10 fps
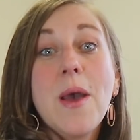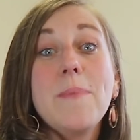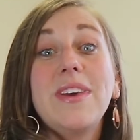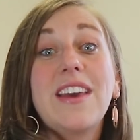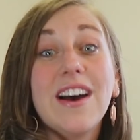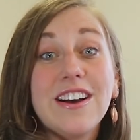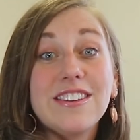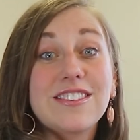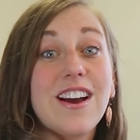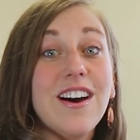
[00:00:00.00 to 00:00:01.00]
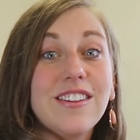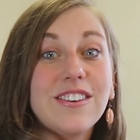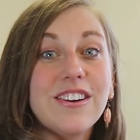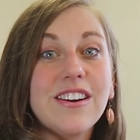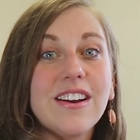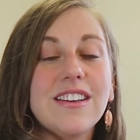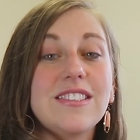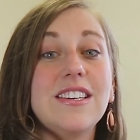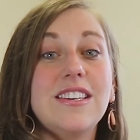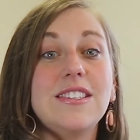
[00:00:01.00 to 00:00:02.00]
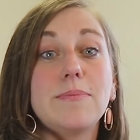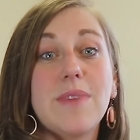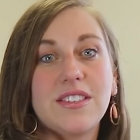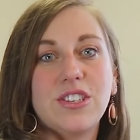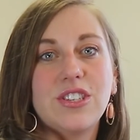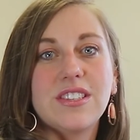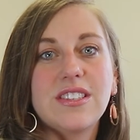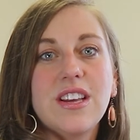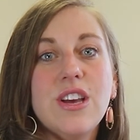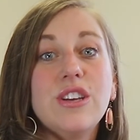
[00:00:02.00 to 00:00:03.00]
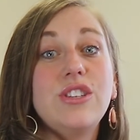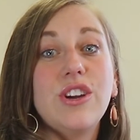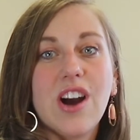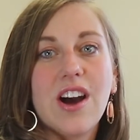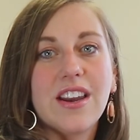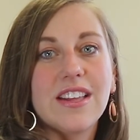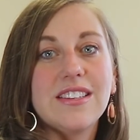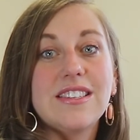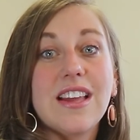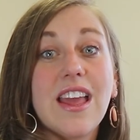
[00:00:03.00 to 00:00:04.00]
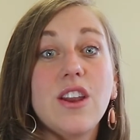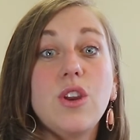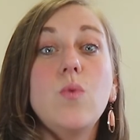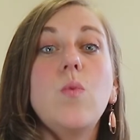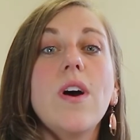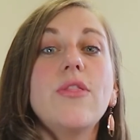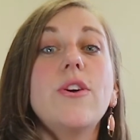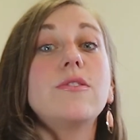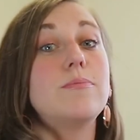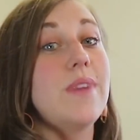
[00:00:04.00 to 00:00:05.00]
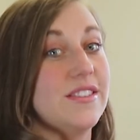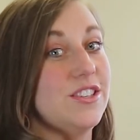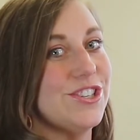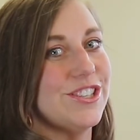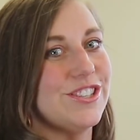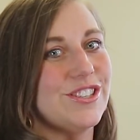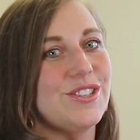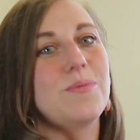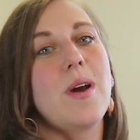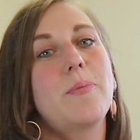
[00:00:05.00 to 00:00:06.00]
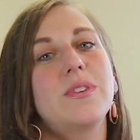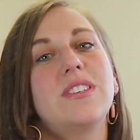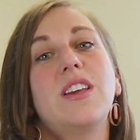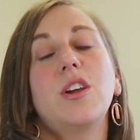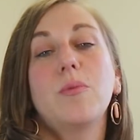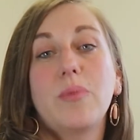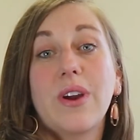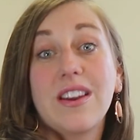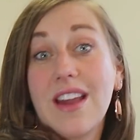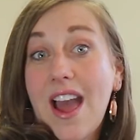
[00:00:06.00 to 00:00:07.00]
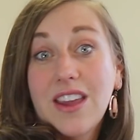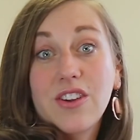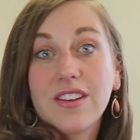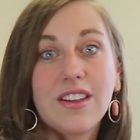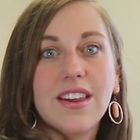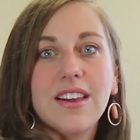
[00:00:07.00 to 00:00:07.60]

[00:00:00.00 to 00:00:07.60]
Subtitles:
Because color sends messages to your audience, and you want those messages to represent your brand accurately.